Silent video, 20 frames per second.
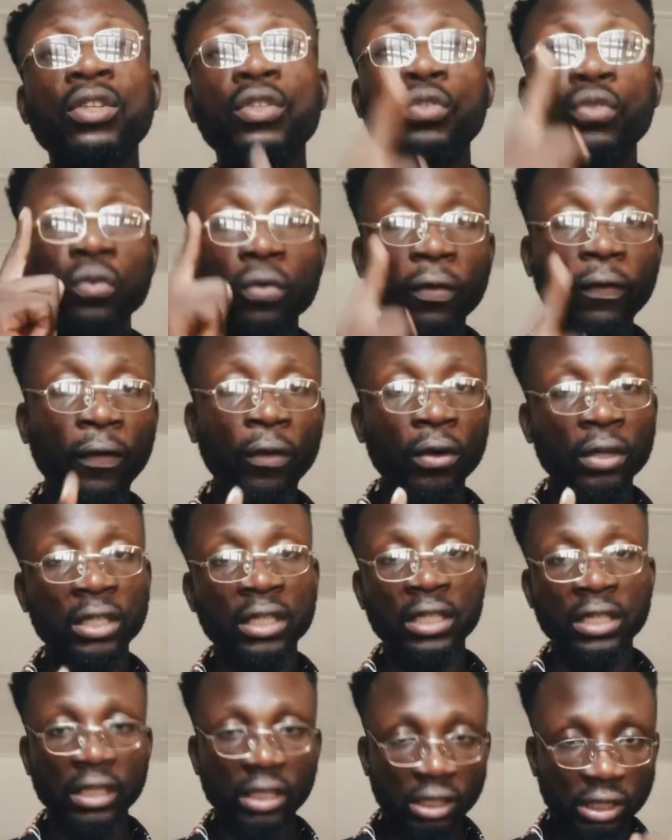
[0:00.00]

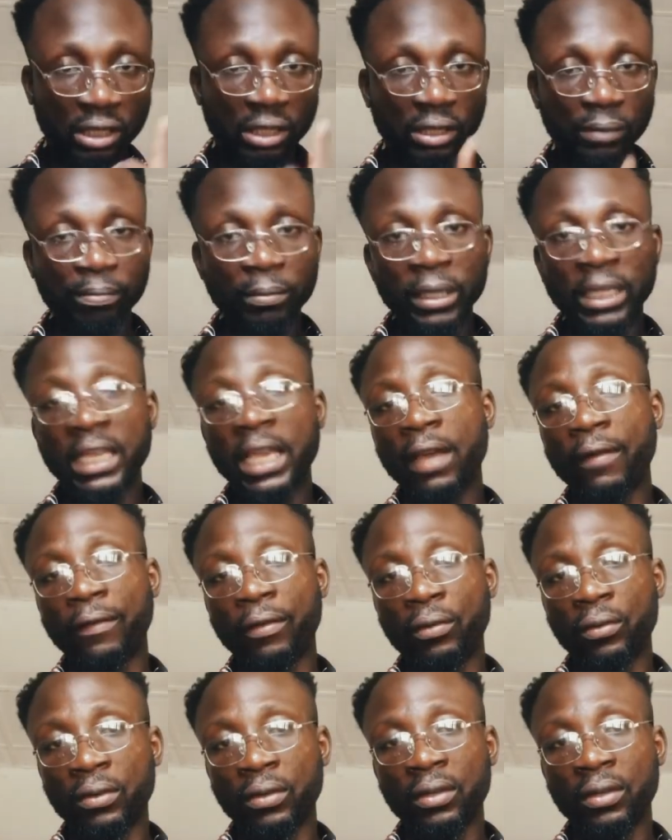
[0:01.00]
240, be careful.